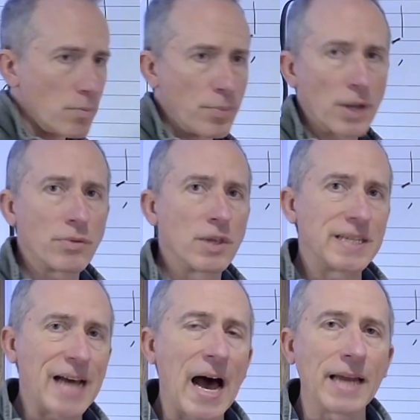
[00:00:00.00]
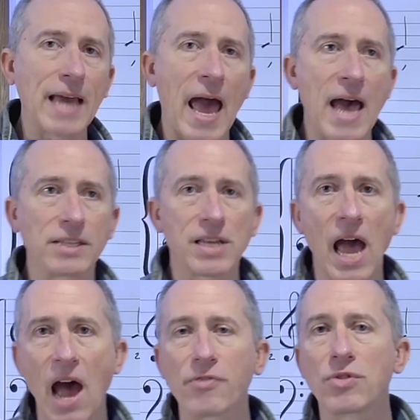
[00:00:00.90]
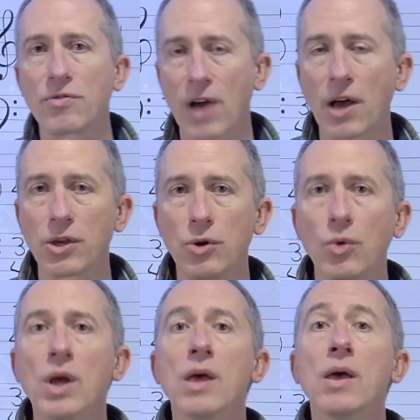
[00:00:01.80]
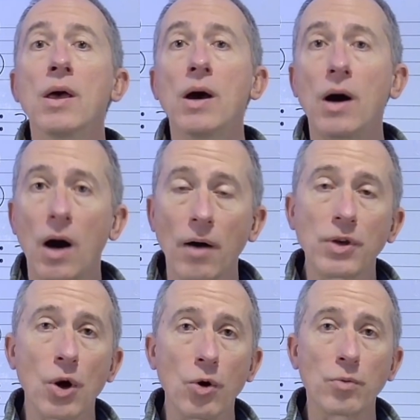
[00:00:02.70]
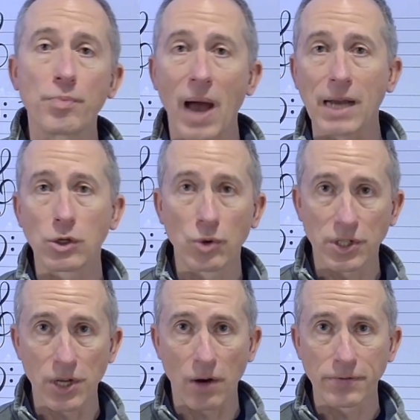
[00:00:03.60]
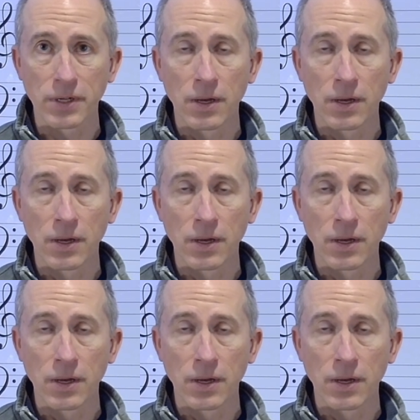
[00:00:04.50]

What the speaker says: but the dot adds half the value of the note back to itself